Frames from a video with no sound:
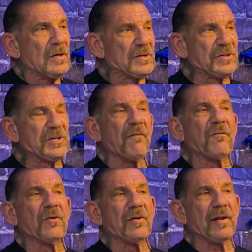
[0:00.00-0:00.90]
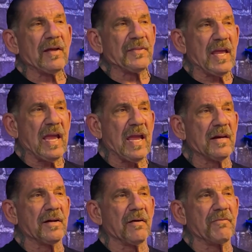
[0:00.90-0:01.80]
suffered at the
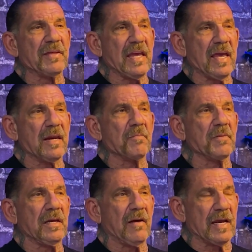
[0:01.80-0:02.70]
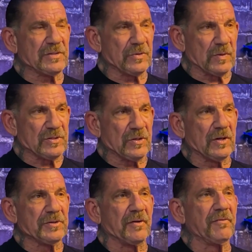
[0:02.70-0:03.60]
hand of the enemy as a
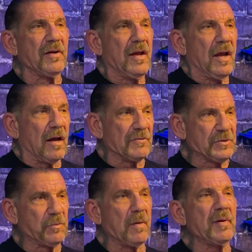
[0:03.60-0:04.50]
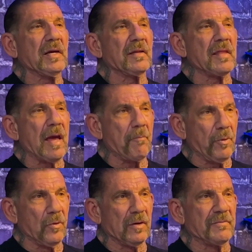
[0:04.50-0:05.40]
result of swimming in that
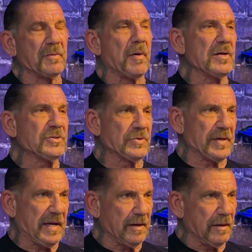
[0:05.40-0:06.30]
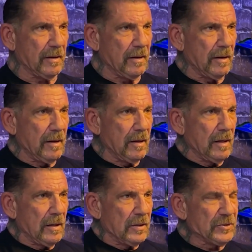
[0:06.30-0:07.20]
pool of debauchery?
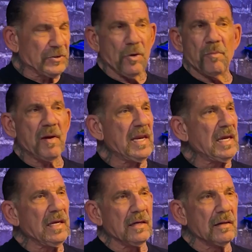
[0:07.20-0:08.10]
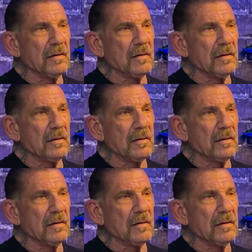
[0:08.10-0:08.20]
So many.